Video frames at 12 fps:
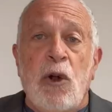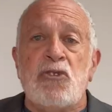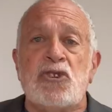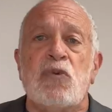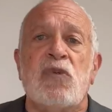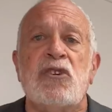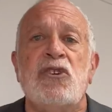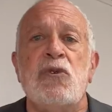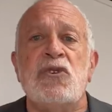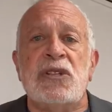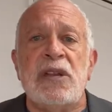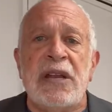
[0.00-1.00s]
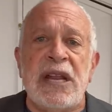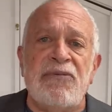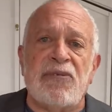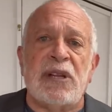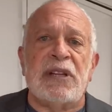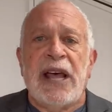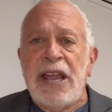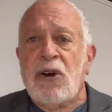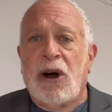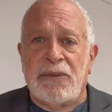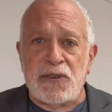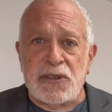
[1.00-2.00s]
also reduced the need for
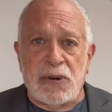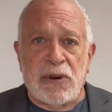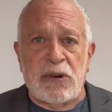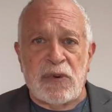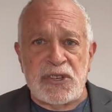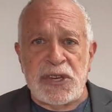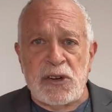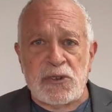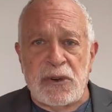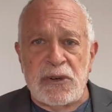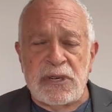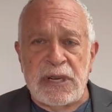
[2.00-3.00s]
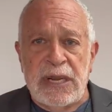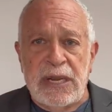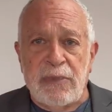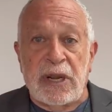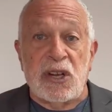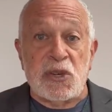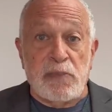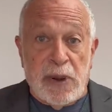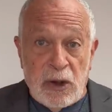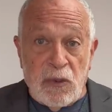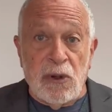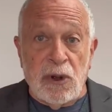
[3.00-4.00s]
layoffs during recessions because
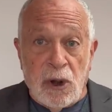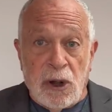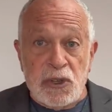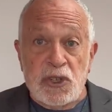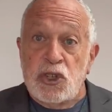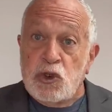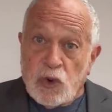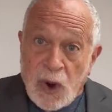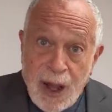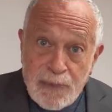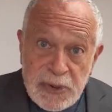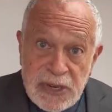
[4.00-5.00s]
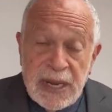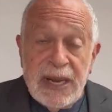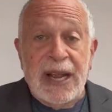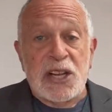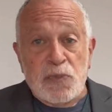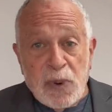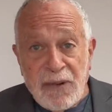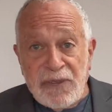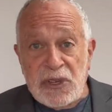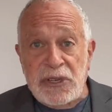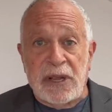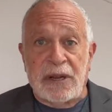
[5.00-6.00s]
payroll costs dropped as
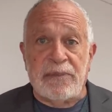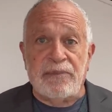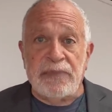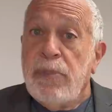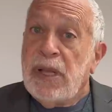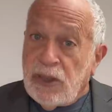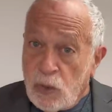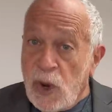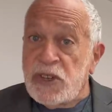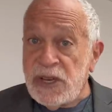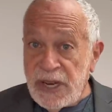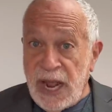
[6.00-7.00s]
profits did. But there was a